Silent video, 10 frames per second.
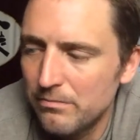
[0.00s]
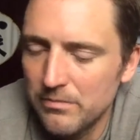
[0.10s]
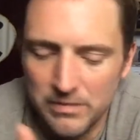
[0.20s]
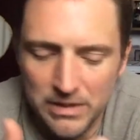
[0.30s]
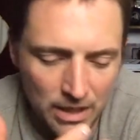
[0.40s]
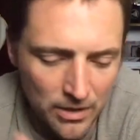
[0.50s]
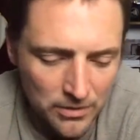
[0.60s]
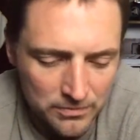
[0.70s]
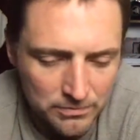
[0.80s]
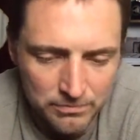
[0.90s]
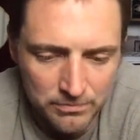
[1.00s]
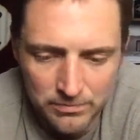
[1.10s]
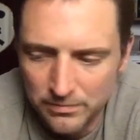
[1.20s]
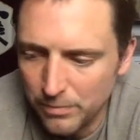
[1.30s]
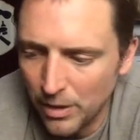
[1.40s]
you know,
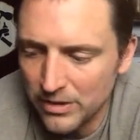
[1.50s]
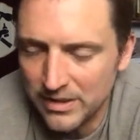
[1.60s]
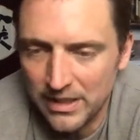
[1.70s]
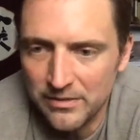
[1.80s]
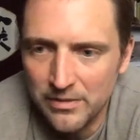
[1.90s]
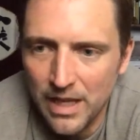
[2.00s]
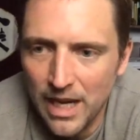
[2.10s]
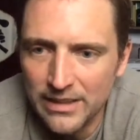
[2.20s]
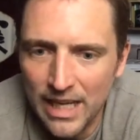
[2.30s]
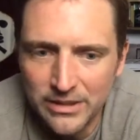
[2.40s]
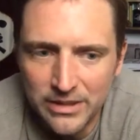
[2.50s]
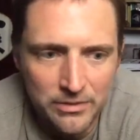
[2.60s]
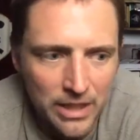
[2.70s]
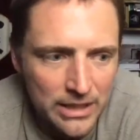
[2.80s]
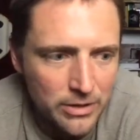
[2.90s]
person, I
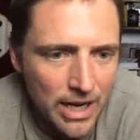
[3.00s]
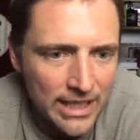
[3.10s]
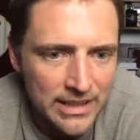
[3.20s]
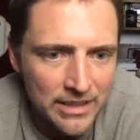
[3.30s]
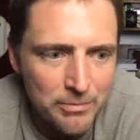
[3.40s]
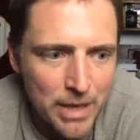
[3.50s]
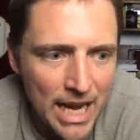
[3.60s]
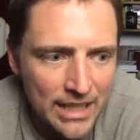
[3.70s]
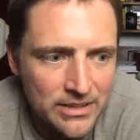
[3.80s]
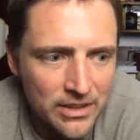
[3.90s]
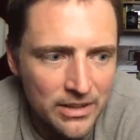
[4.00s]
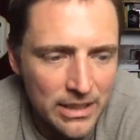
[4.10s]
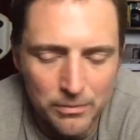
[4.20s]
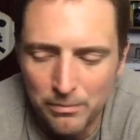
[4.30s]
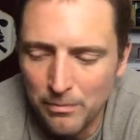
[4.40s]
should like try and give back to
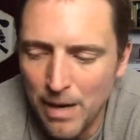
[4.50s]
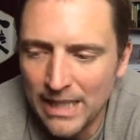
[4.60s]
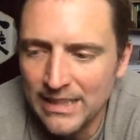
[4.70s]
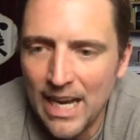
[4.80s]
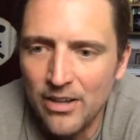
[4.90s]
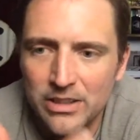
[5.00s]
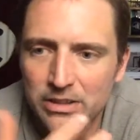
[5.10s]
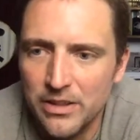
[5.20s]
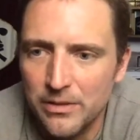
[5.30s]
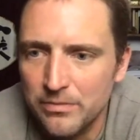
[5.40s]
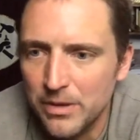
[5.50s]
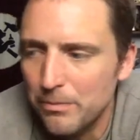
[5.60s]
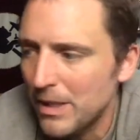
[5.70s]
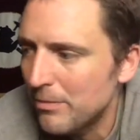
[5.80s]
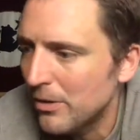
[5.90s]
like my knowledge to
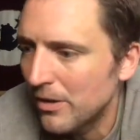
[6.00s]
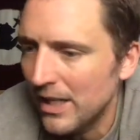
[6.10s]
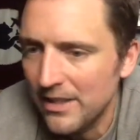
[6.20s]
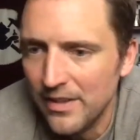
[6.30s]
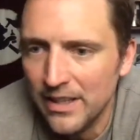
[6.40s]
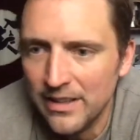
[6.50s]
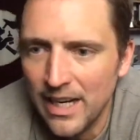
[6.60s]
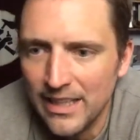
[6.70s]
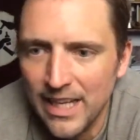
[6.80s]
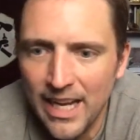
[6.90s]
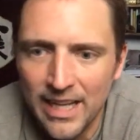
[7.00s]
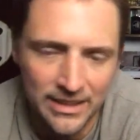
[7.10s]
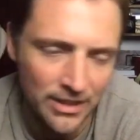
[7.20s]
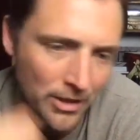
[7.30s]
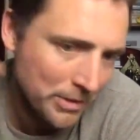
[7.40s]
people or anything that I can,
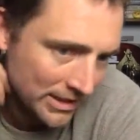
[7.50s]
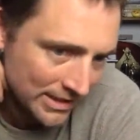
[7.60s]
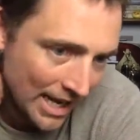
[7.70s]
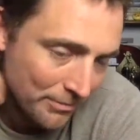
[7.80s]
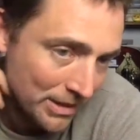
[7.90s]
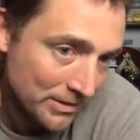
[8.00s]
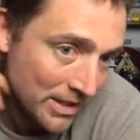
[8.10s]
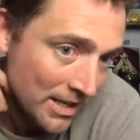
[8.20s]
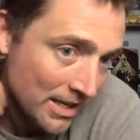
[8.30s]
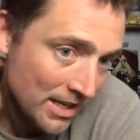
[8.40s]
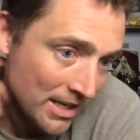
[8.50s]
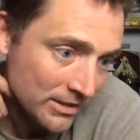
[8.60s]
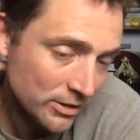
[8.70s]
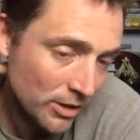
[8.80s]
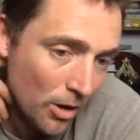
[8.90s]
you know, because I've been
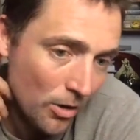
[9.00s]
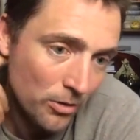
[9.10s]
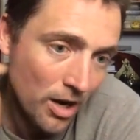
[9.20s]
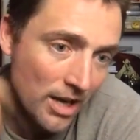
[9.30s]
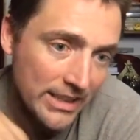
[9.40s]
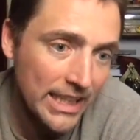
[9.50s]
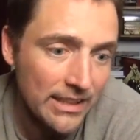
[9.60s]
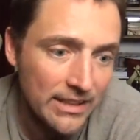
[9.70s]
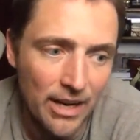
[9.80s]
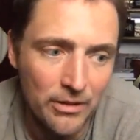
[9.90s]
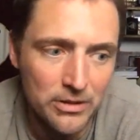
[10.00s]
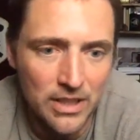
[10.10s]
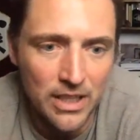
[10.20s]
so lucky that I was